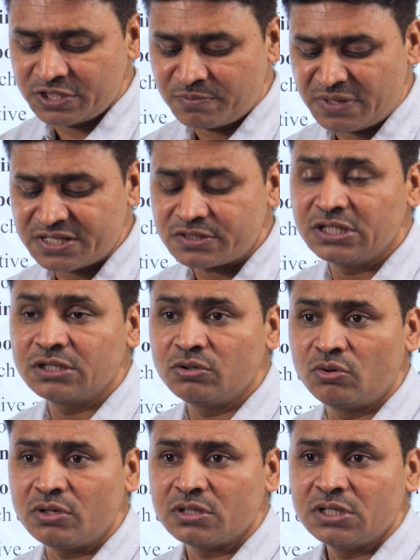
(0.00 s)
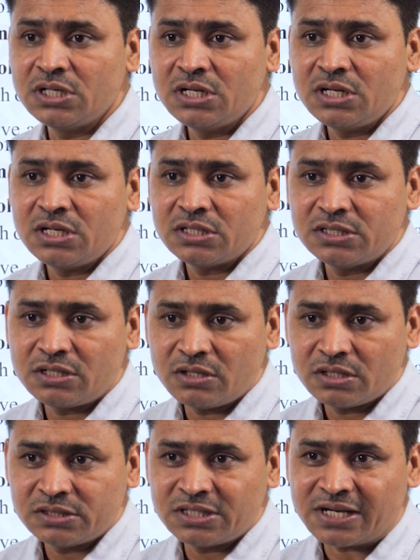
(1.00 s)
must include the
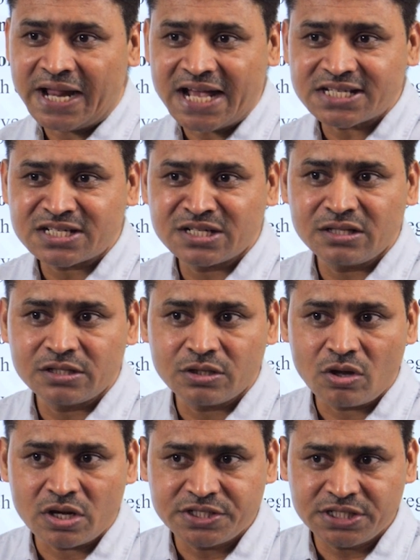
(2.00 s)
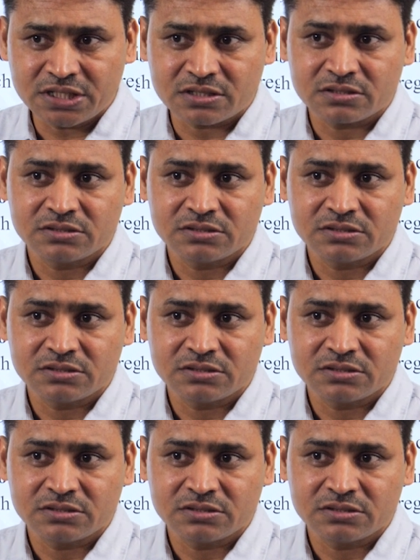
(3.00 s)
rational, the logic,